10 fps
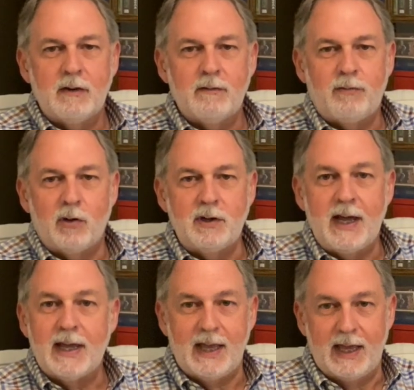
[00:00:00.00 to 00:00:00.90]
for
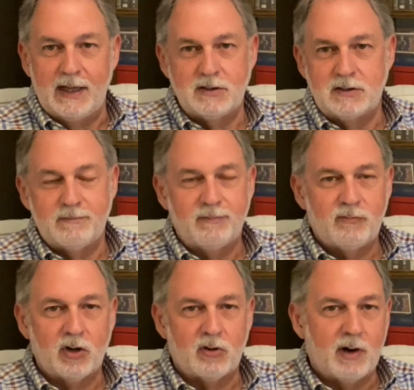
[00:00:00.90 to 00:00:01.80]
decades
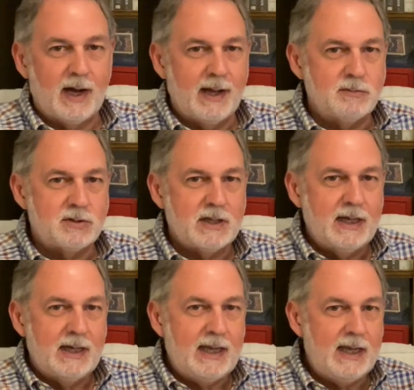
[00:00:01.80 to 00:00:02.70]
for crimes
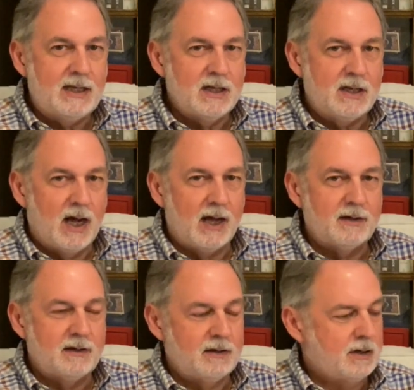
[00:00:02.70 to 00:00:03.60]
he did
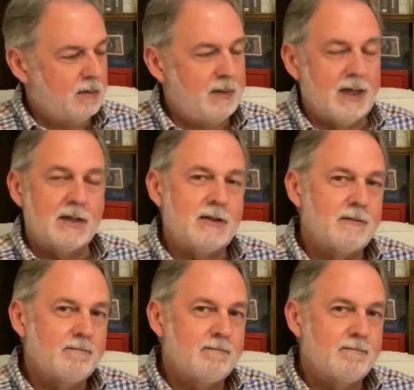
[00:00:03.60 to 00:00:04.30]
not commit.